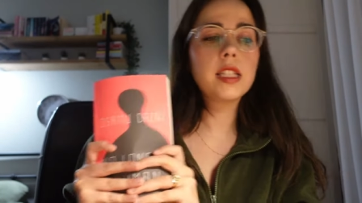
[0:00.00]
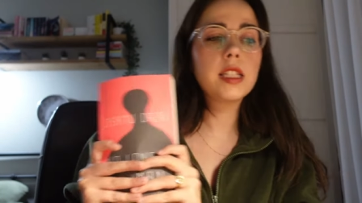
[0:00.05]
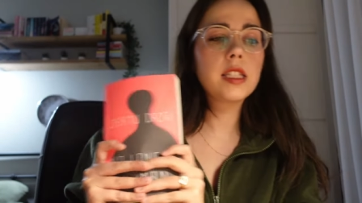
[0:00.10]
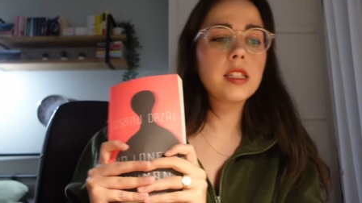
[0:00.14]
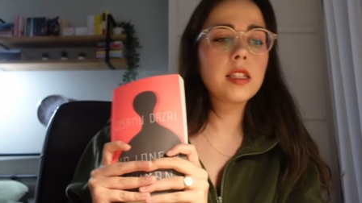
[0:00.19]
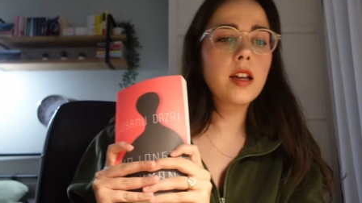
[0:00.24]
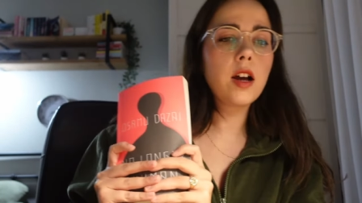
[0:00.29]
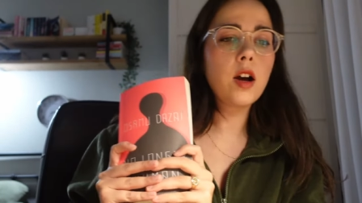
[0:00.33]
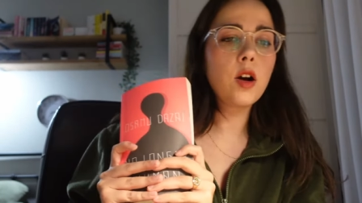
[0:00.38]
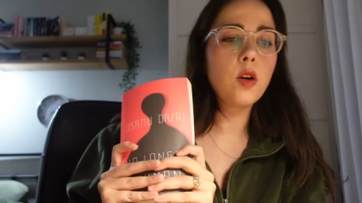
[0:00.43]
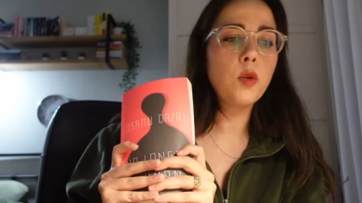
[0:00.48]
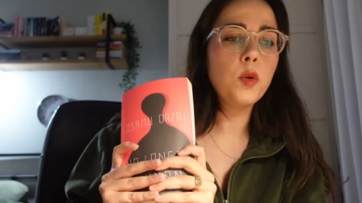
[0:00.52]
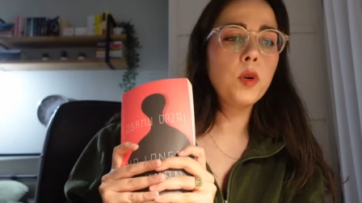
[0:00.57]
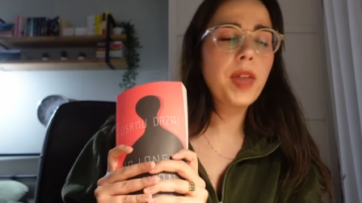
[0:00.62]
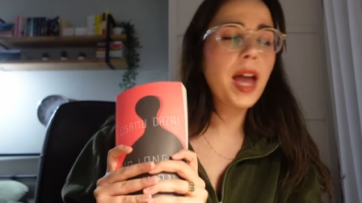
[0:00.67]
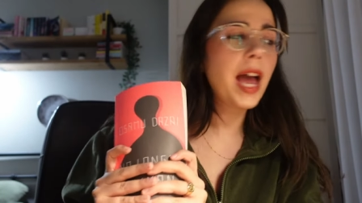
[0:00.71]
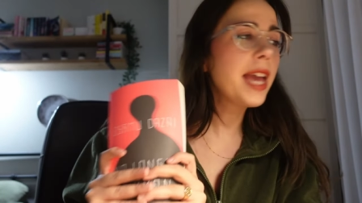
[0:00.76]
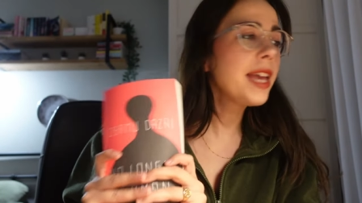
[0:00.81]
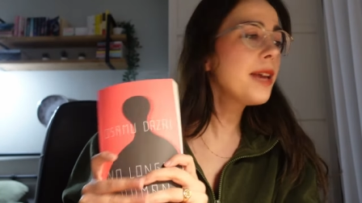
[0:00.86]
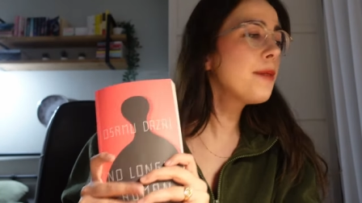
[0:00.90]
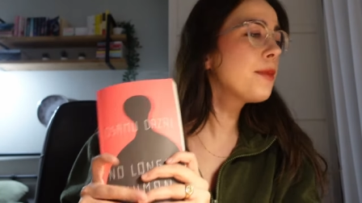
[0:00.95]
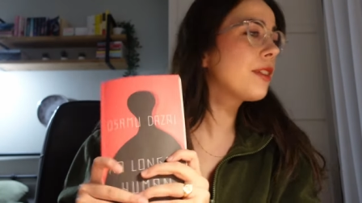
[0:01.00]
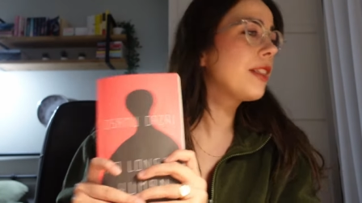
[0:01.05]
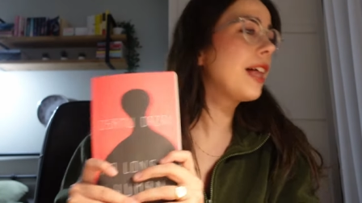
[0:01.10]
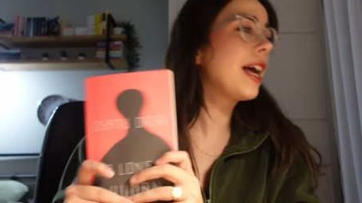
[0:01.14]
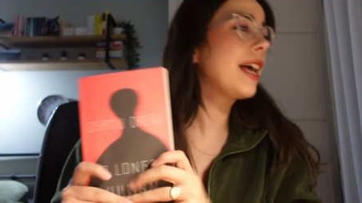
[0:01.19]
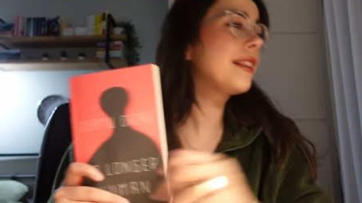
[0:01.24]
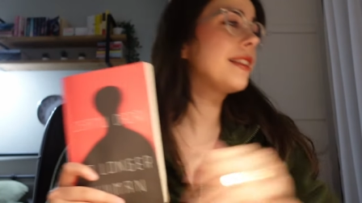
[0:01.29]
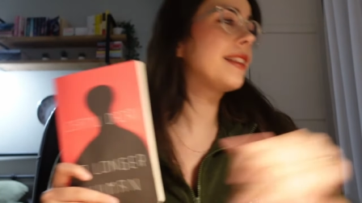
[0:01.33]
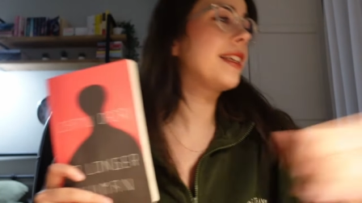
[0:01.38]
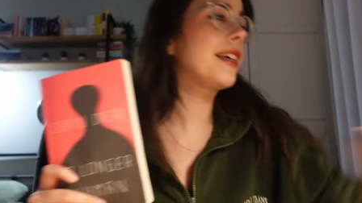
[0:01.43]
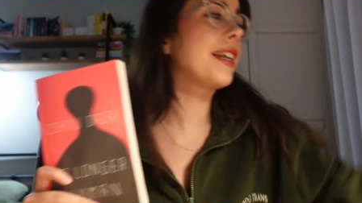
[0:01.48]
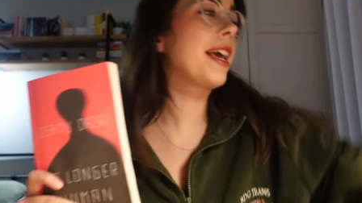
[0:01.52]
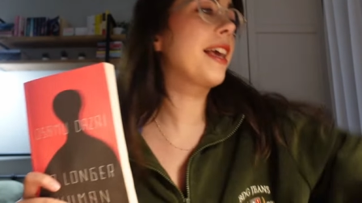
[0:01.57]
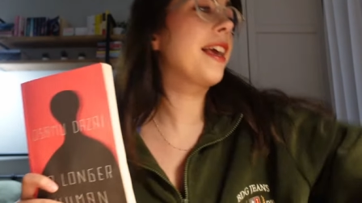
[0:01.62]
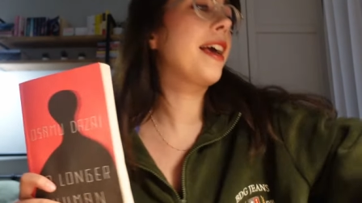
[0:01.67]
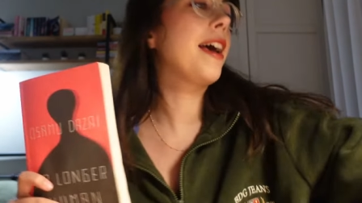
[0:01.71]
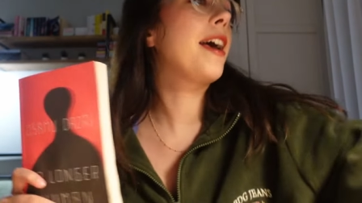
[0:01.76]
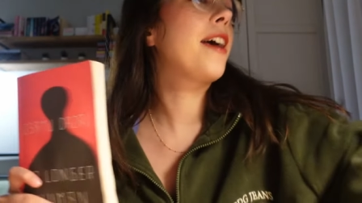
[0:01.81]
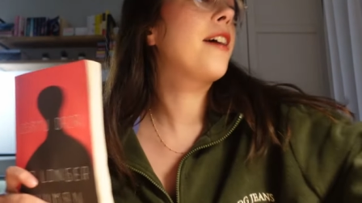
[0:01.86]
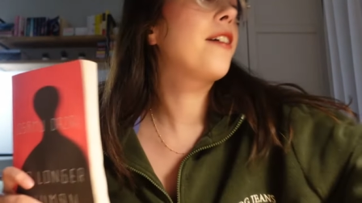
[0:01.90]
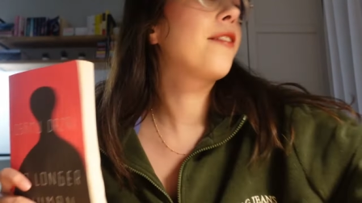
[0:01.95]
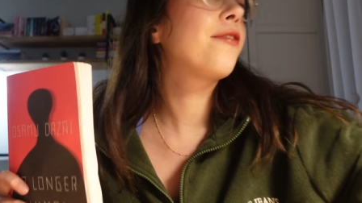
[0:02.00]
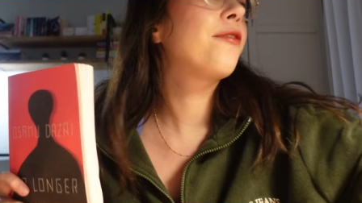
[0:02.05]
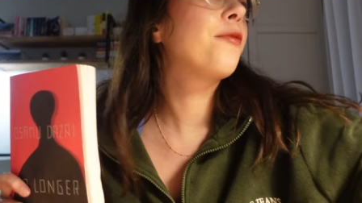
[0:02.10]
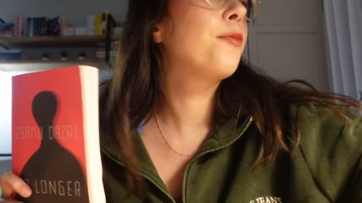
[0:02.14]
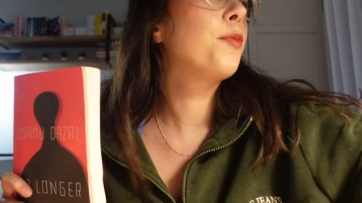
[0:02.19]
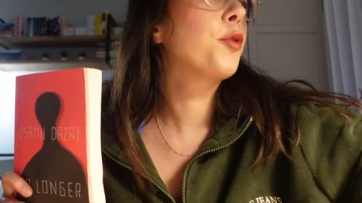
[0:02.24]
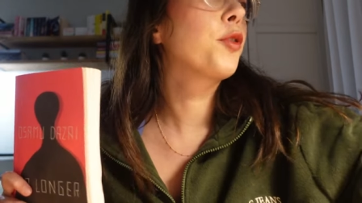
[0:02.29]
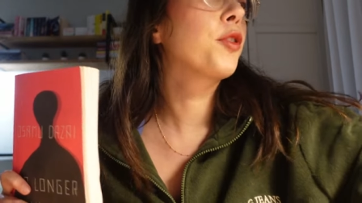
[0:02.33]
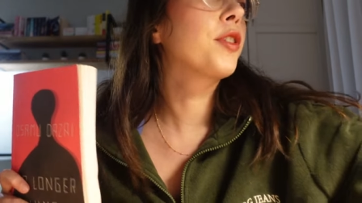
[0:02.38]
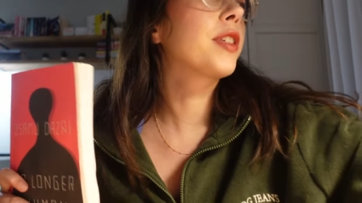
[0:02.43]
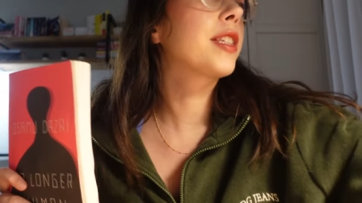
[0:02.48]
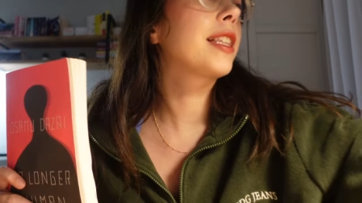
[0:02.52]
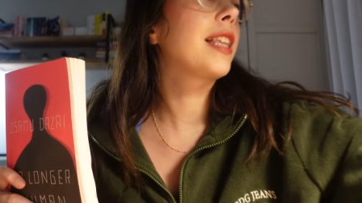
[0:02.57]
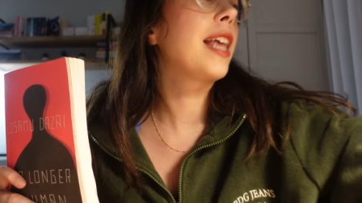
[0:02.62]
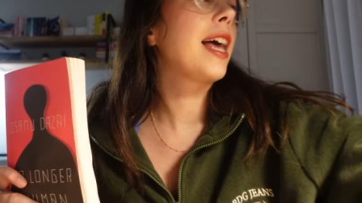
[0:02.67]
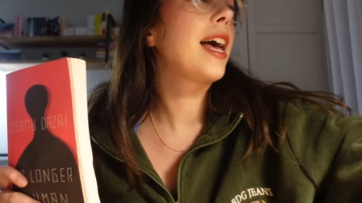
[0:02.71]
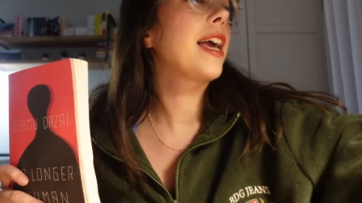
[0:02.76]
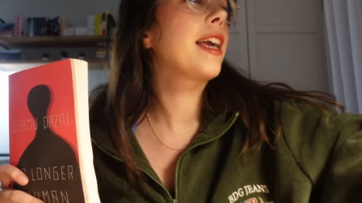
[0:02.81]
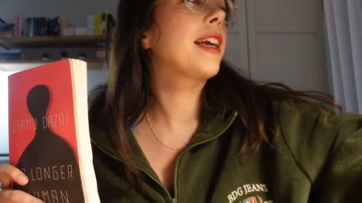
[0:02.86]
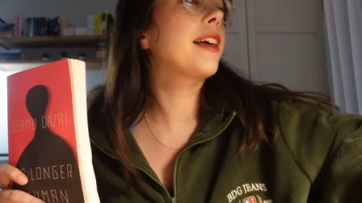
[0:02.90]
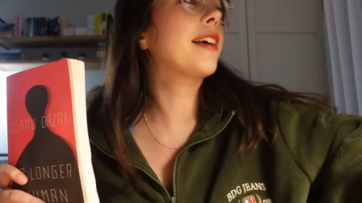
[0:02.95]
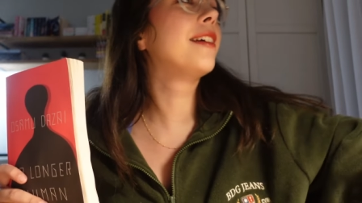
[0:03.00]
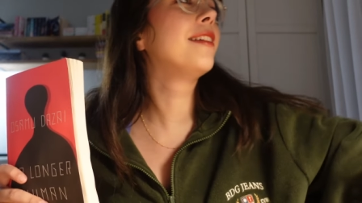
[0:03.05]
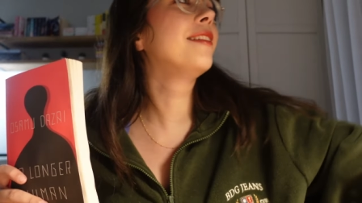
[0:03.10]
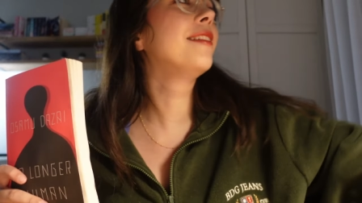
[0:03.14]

So I am glad that I have books like